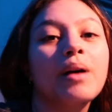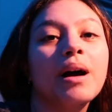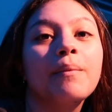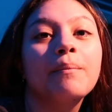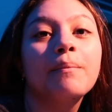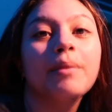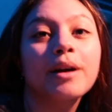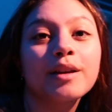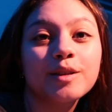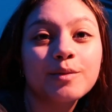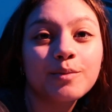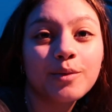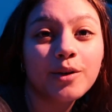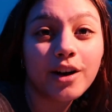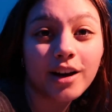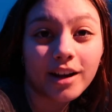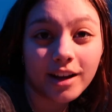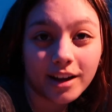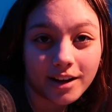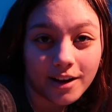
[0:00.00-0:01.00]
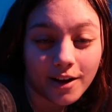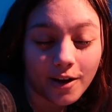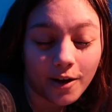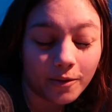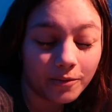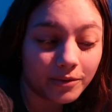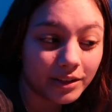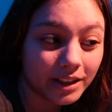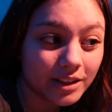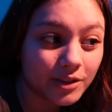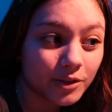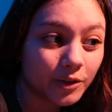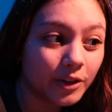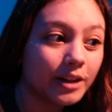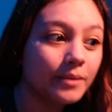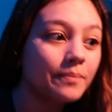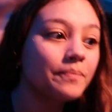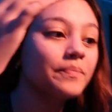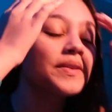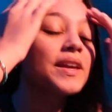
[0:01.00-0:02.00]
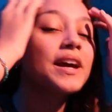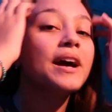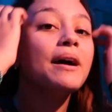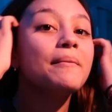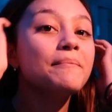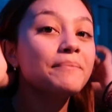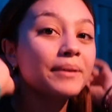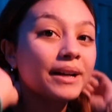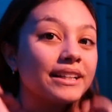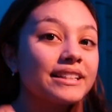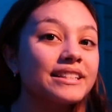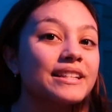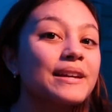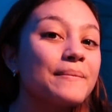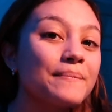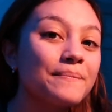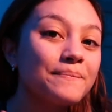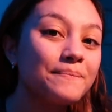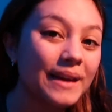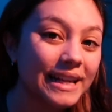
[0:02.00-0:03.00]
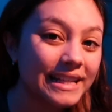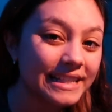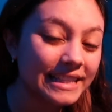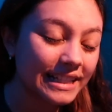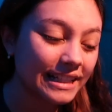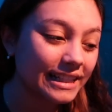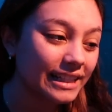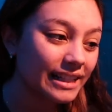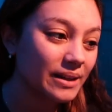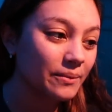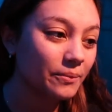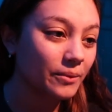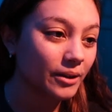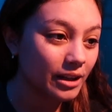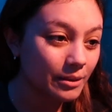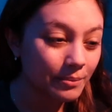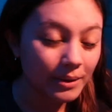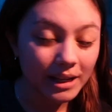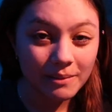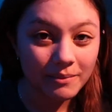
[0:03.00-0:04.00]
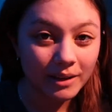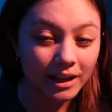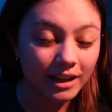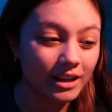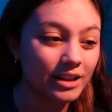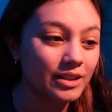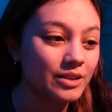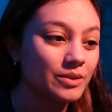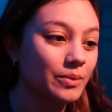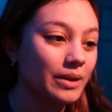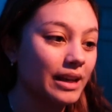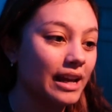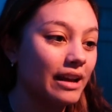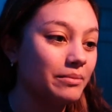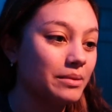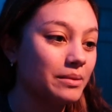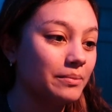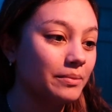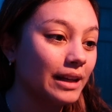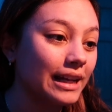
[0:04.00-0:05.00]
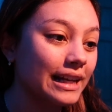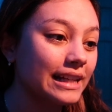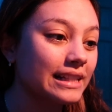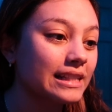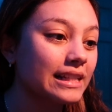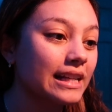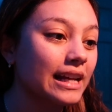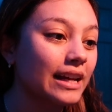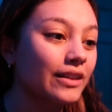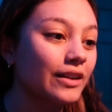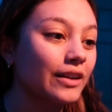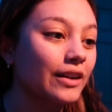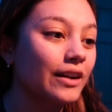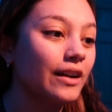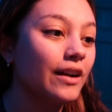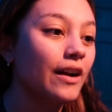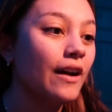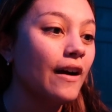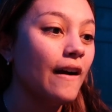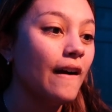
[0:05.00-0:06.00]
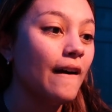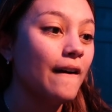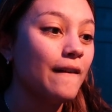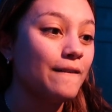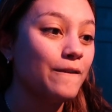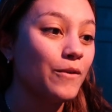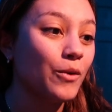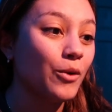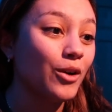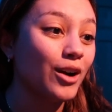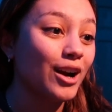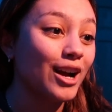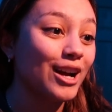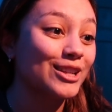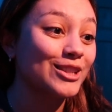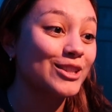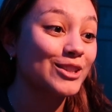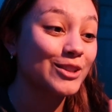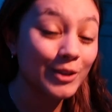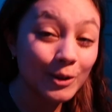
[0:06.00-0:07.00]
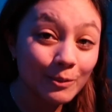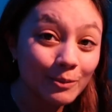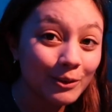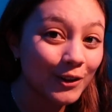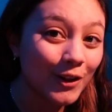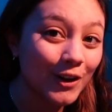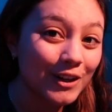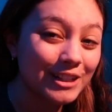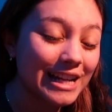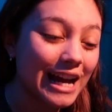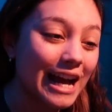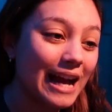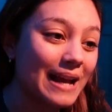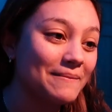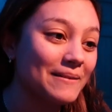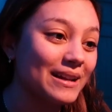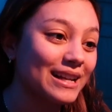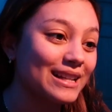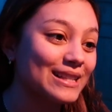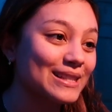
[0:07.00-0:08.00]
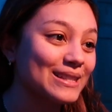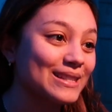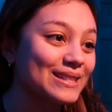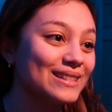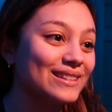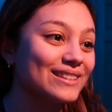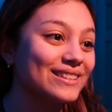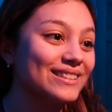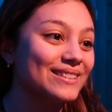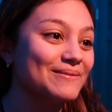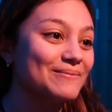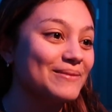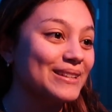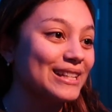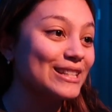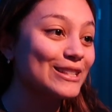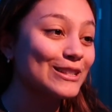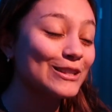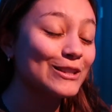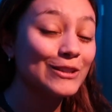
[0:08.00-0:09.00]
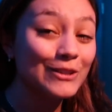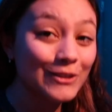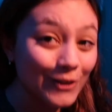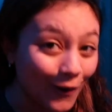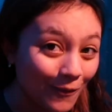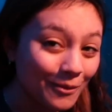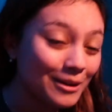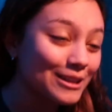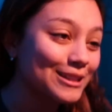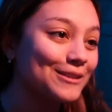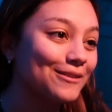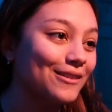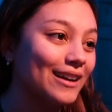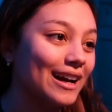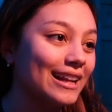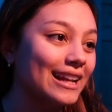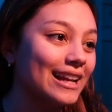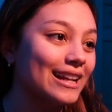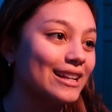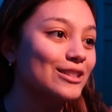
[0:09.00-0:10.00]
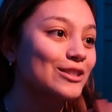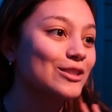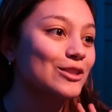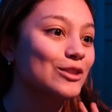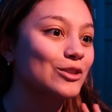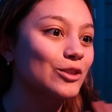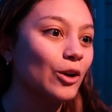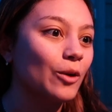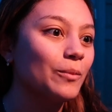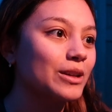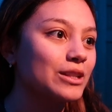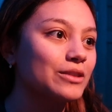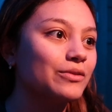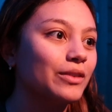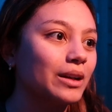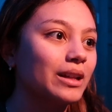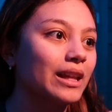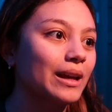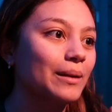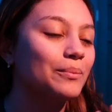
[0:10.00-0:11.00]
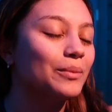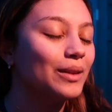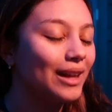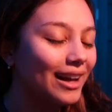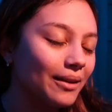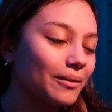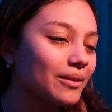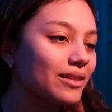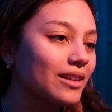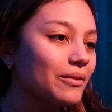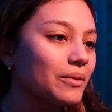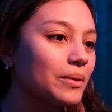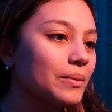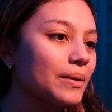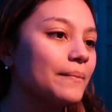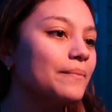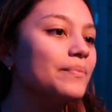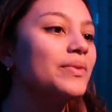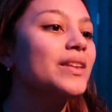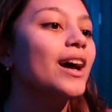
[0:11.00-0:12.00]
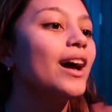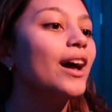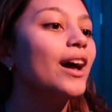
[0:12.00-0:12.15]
A bunch more are gonna hopefully join, but basically we're gonna play Among Us. We have been playing together for a super long time and it's been so much fun, and it's so much fun like playing with everyone.